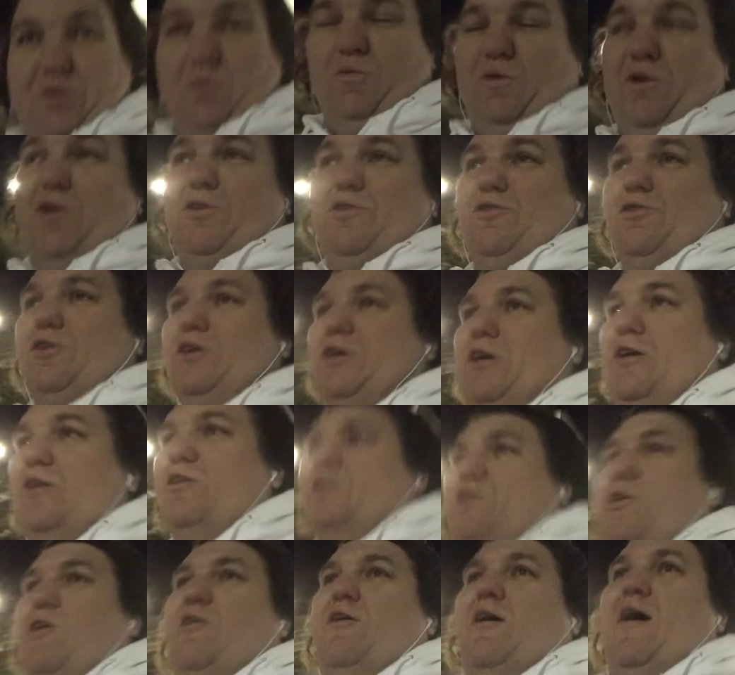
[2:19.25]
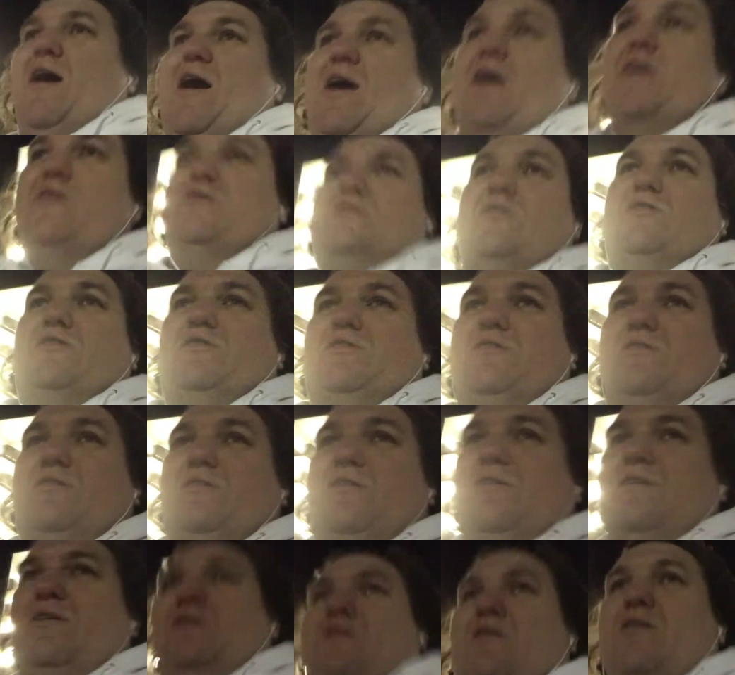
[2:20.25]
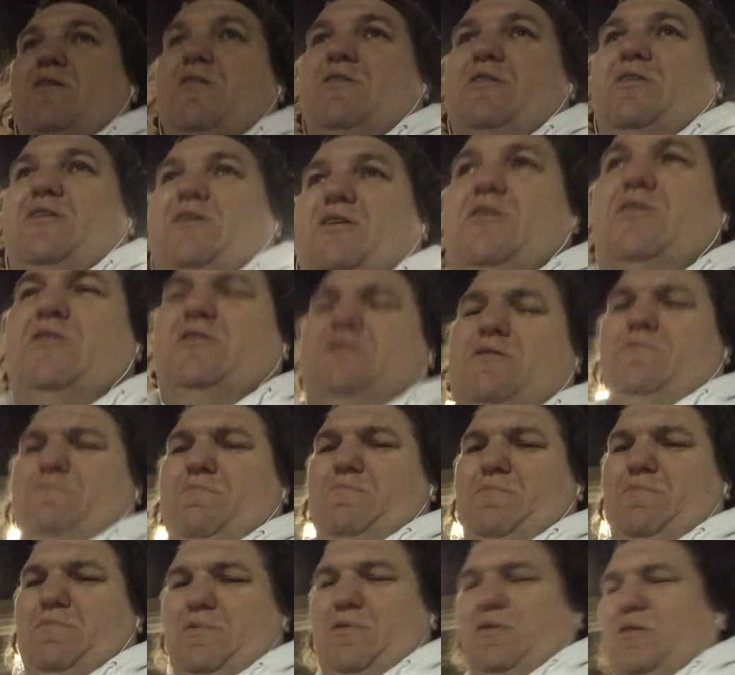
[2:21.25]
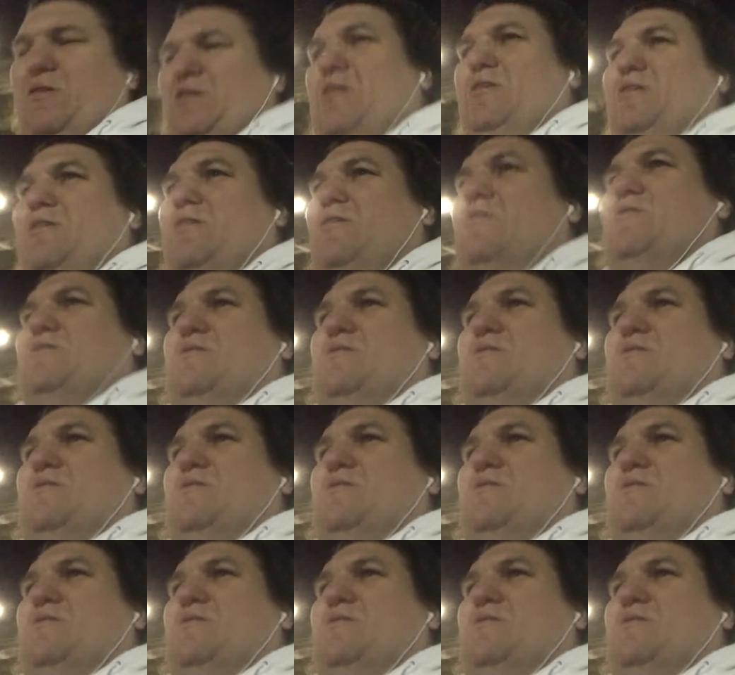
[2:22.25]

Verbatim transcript: the winter kicked our ass and this and it.